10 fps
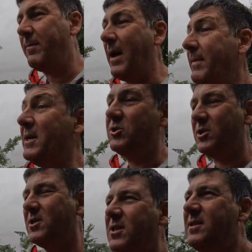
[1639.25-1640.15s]
I'd be
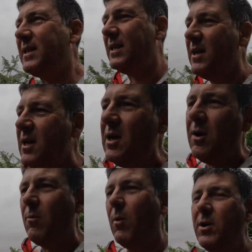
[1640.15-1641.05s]
interested to see
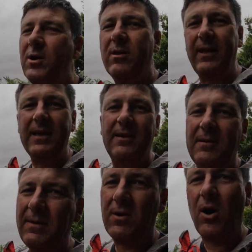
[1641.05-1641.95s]
what you think.
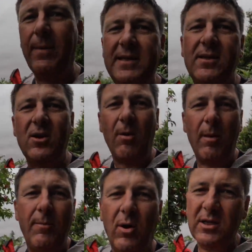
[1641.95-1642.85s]
Leave a comment in the
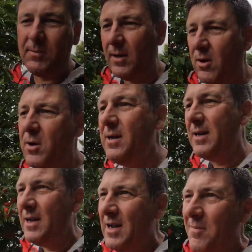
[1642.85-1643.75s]
comment box below.
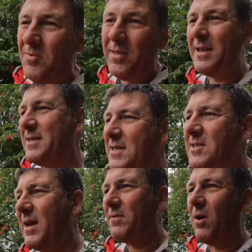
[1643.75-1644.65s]
But that's the decision
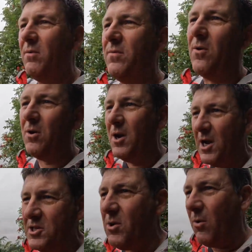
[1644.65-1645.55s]
I've gone for.
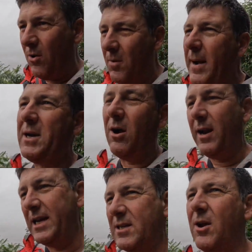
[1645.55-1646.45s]
So all my
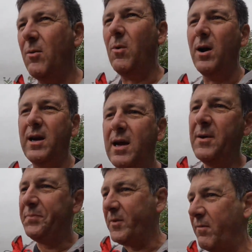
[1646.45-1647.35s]
colleagues at work
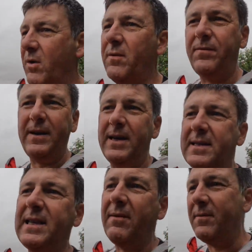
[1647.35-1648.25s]
have got the Fenix
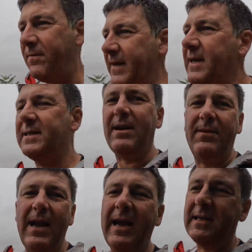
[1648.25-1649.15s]
7, Fenix
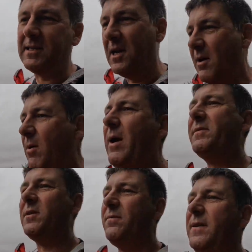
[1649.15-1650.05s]
7X. My wife's
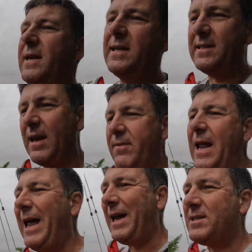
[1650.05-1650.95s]
got the Fenix
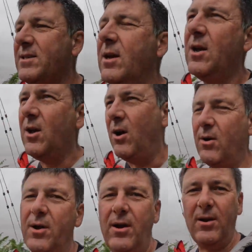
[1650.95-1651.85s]
7S on
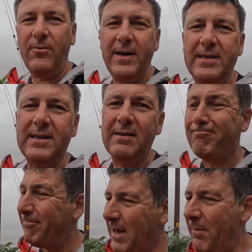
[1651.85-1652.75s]
her wrist.
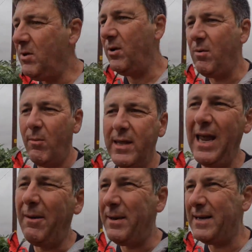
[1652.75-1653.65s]
I'm the only one with the
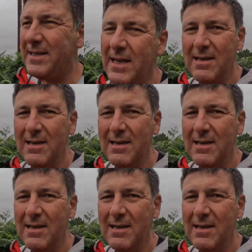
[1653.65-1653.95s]
Epix.